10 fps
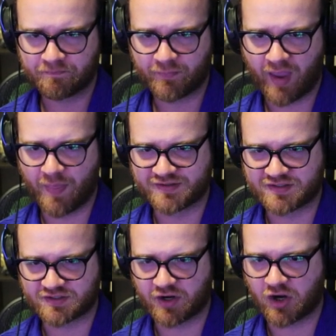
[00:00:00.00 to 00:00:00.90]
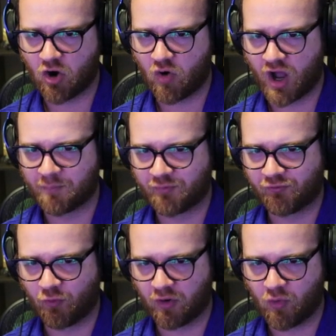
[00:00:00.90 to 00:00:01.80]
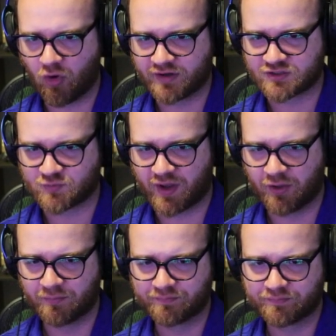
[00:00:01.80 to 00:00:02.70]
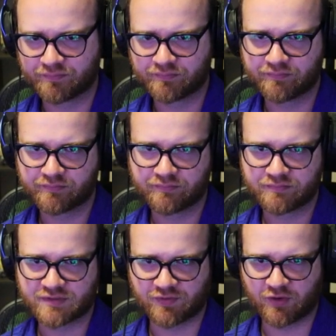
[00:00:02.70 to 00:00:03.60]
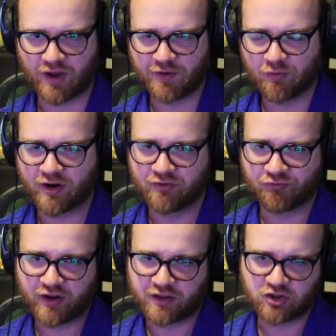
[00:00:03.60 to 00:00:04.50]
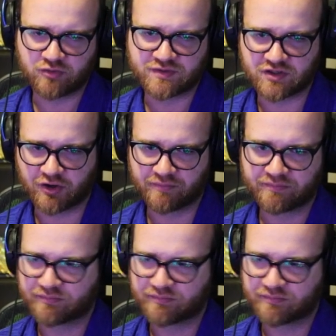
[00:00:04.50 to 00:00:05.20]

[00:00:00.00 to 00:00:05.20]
And this is going to go up 4 more as well. So I think we're in for 8 cubes here.